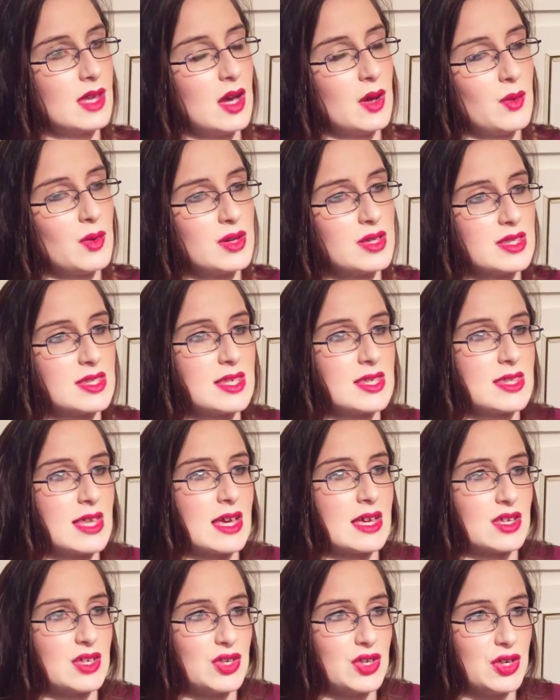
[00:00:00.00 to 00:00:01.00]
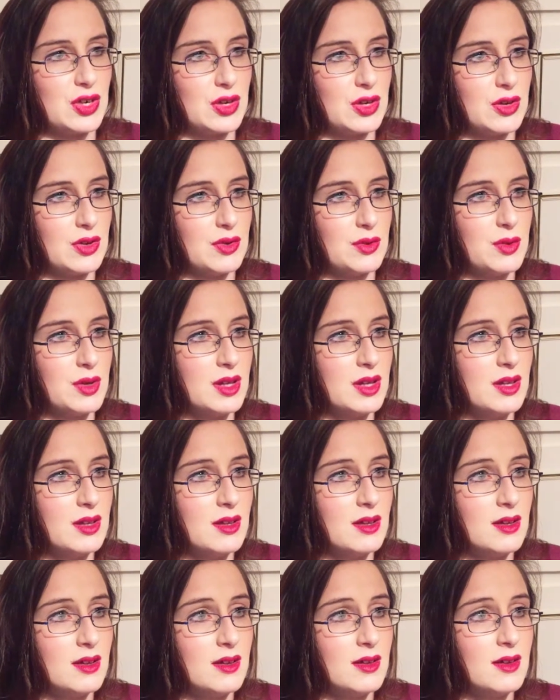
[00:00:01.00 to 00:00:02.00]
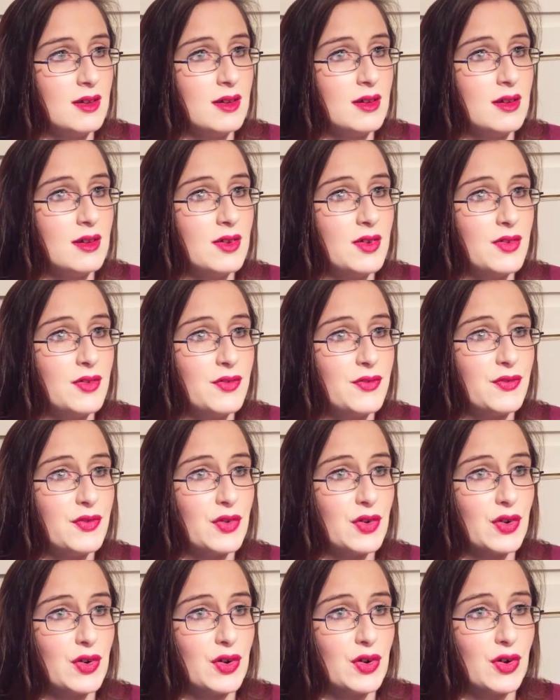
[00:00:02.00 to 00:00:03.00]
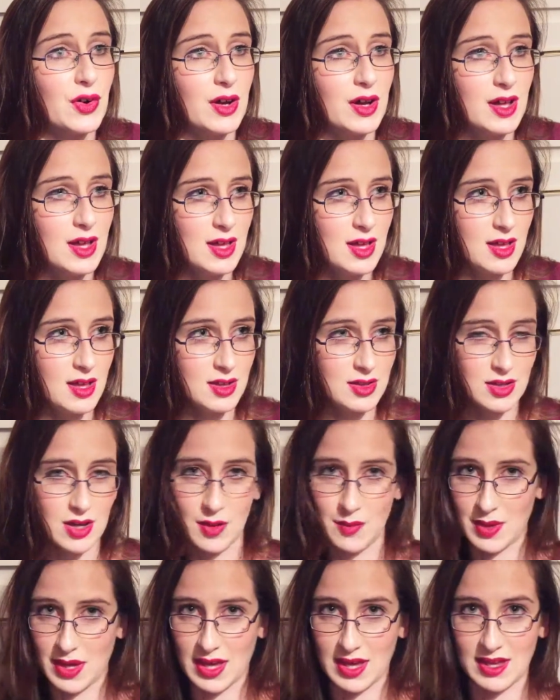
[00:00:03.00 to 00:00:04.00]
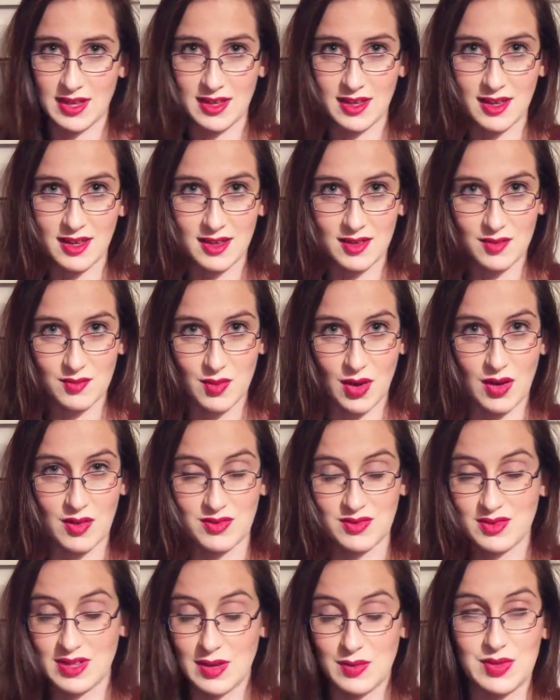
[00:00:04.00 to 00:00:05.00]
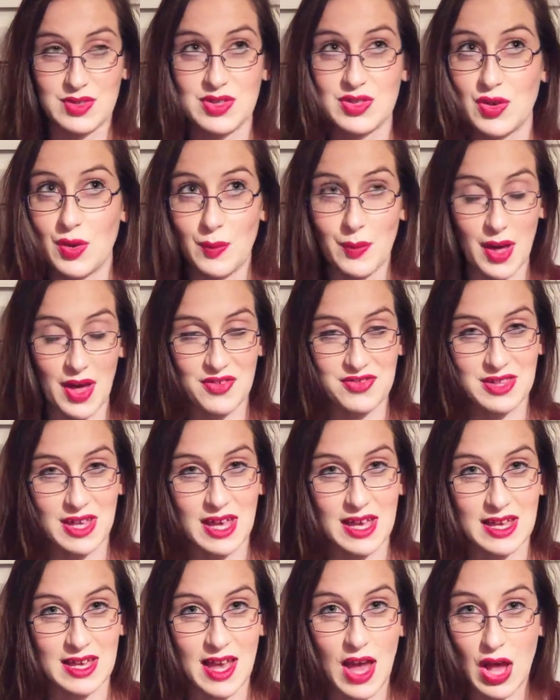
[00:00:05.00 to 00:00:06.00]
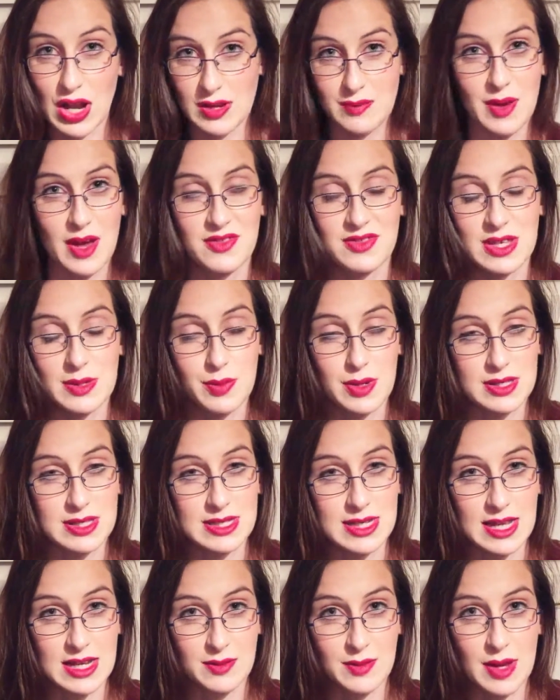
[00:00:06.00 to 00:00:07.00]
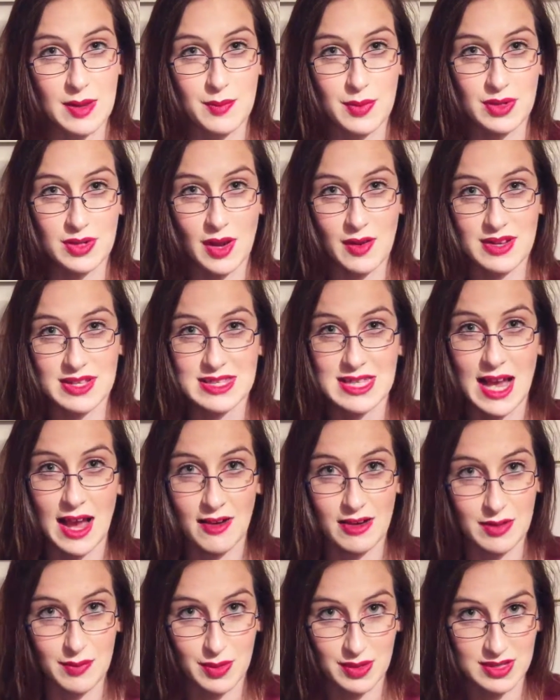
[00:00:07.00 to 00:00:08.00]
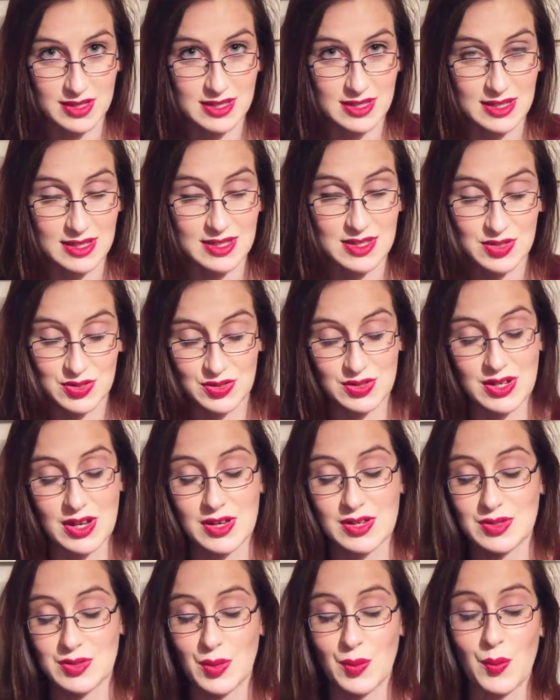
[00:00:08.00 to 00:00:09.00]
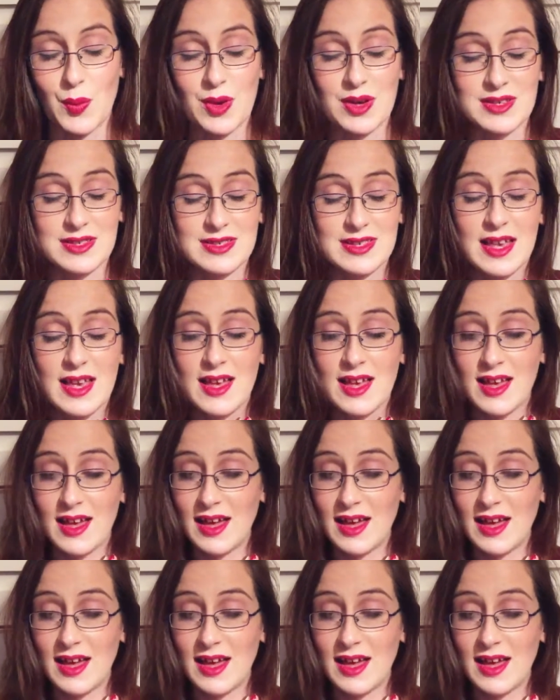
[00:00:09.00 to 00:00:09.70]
I want to thank you for coming, well, it was your birthday, early birthday present anyway, but going to Harry Potter Studios was